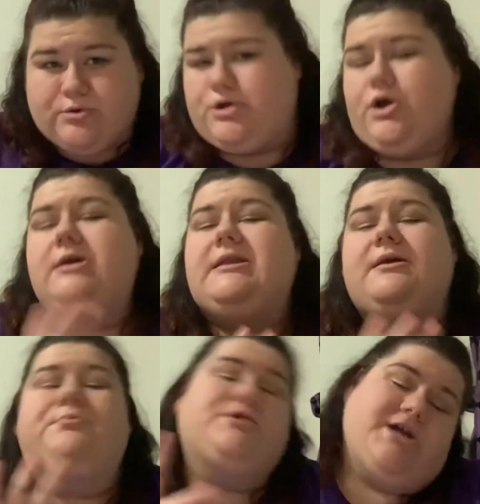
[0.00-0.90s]
you're getting
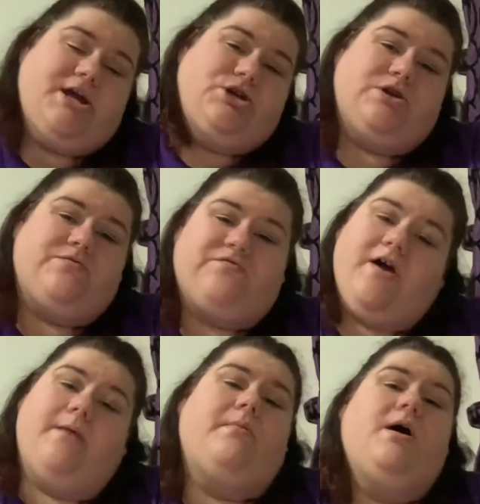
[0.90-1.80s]
protection
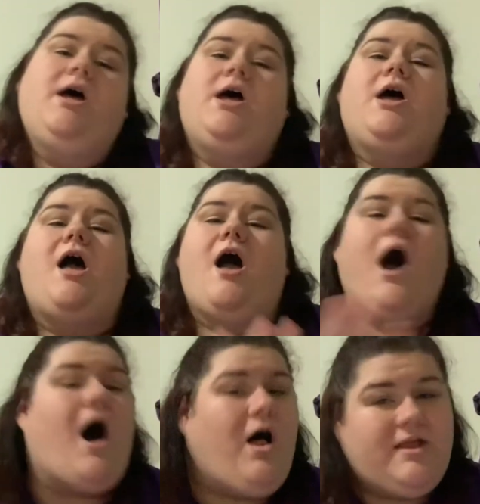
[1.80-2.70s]
from,
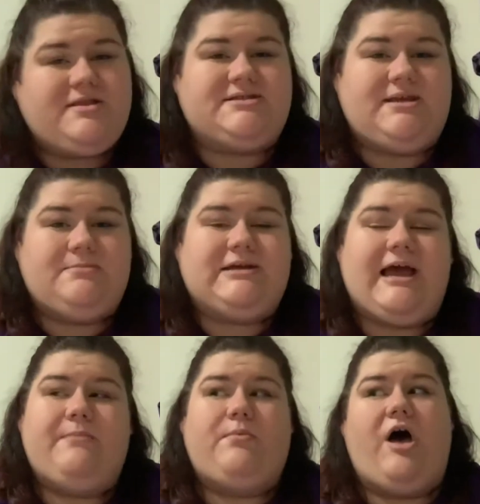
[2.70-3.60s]
all at the same
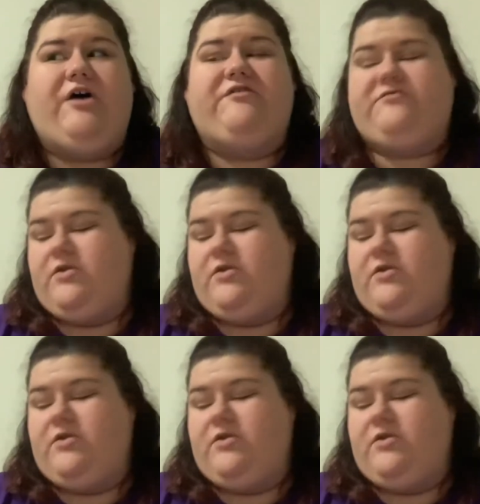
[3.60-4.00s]
time of